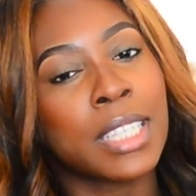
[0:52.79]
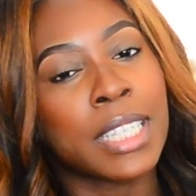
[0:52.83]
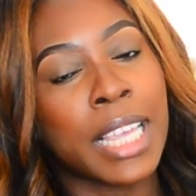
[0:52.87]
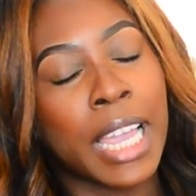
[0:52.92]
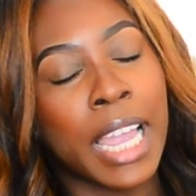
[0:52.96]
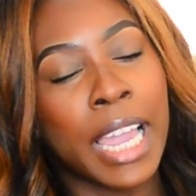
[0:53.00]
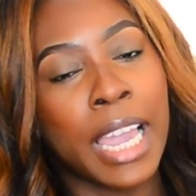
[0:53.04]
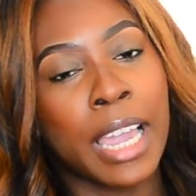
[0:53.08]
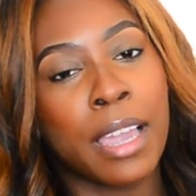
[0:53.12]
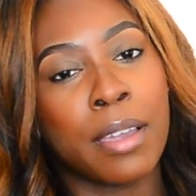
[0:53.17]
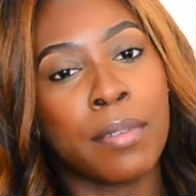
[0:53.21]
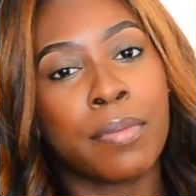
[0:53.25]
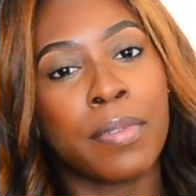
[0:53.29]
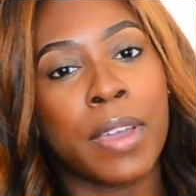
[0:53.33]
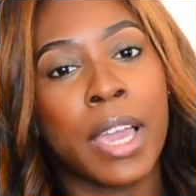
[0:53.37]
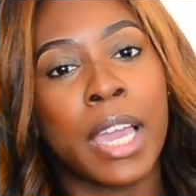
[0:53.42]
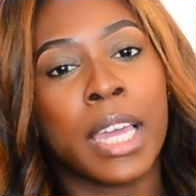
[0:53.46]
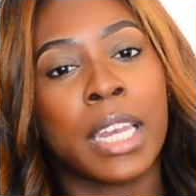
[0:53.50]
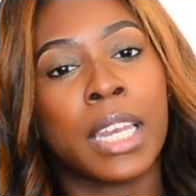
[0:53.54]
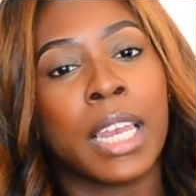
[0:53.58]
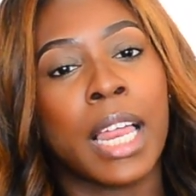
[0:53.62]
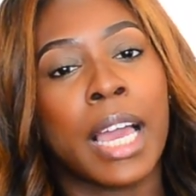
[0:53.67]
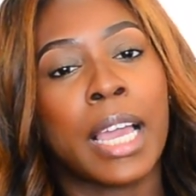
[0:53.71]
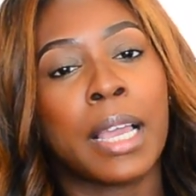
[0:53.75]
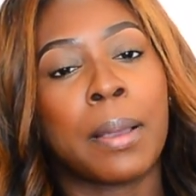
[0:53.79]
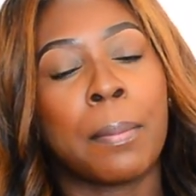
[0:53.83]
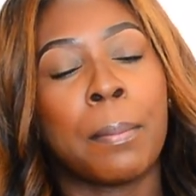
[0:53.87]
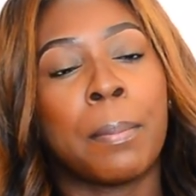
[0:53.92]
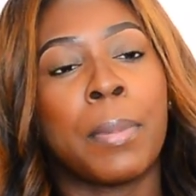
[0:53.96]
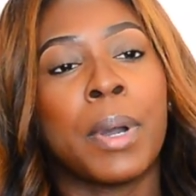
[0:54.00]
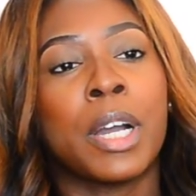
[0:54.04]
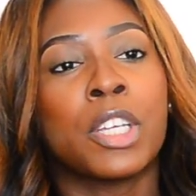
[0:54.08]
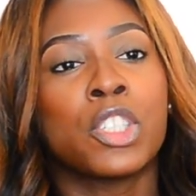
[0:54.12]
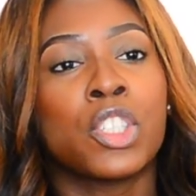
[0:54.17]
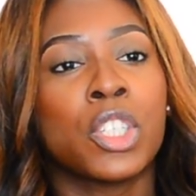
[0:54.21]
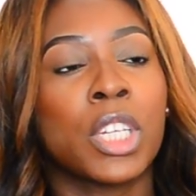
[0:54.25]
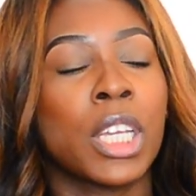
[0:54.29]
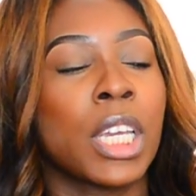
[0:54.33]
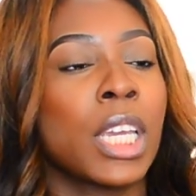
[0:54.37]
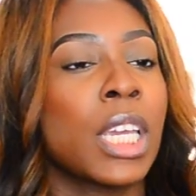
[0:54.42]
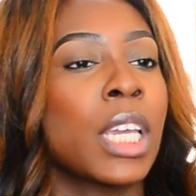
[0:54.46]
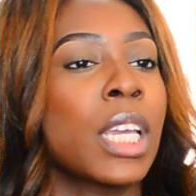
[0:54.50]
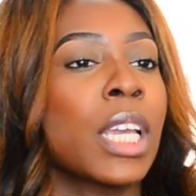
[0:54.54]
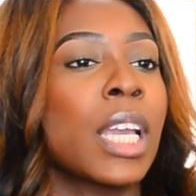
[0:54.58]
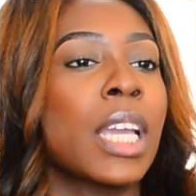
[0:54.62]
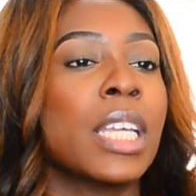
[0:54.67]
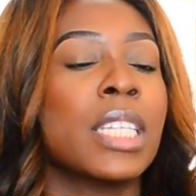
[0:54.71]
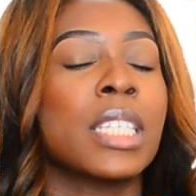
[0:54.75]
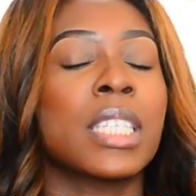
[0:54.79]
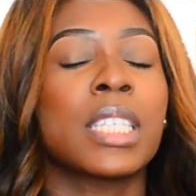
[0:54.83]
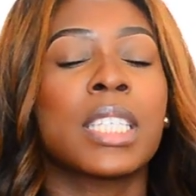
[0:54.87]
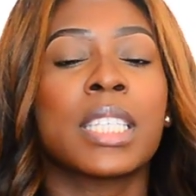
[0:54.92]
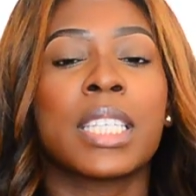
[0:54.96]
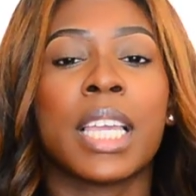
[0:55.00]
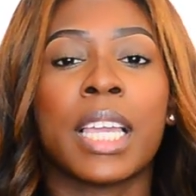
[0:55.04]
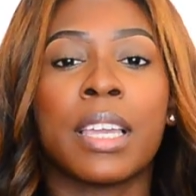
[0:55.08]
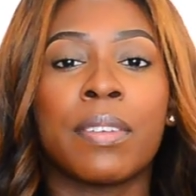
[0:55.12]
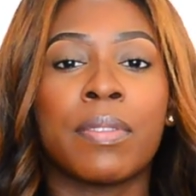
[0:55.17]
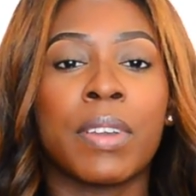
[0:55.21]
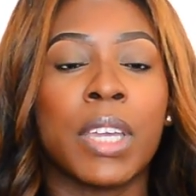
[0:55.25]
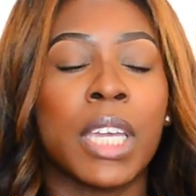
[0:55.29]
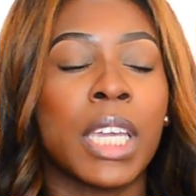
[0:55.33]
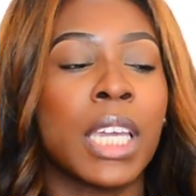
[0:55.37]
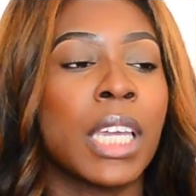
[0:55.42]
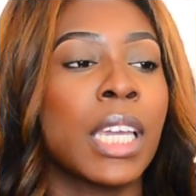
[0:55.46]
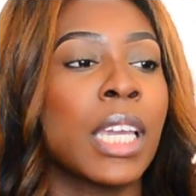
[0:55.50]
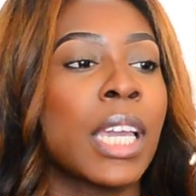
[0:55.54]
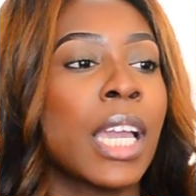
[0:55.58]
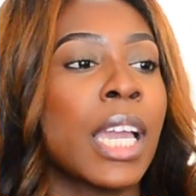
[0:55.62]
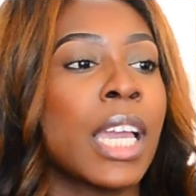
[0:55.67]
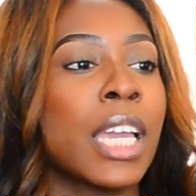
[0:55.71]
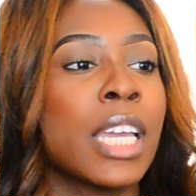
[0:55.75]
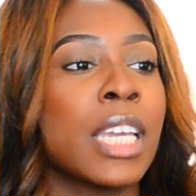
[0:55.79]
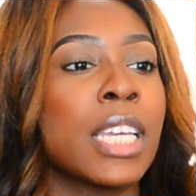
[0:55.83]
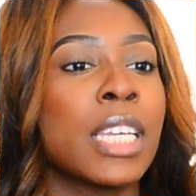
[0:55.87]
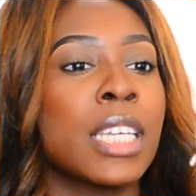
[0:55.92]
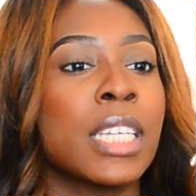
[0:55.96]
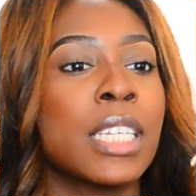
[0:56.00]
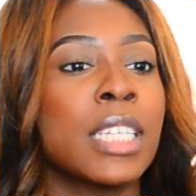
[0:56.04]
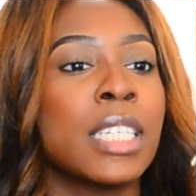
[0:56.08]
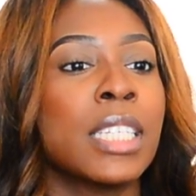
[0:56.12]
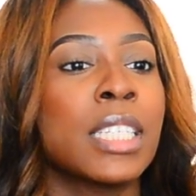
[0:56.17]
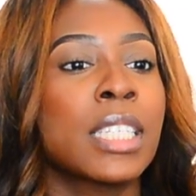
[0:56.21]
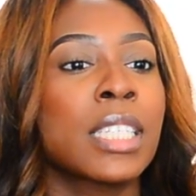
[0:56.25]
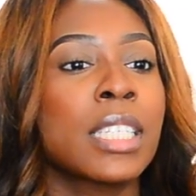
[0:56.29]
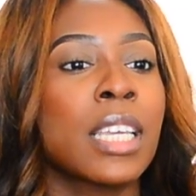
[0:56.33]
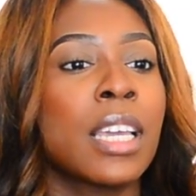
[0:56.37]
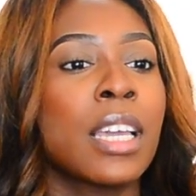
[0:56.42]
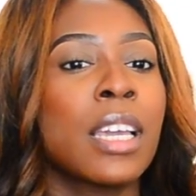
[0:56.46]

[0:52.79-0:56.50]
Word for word: save and like budgeting and saving is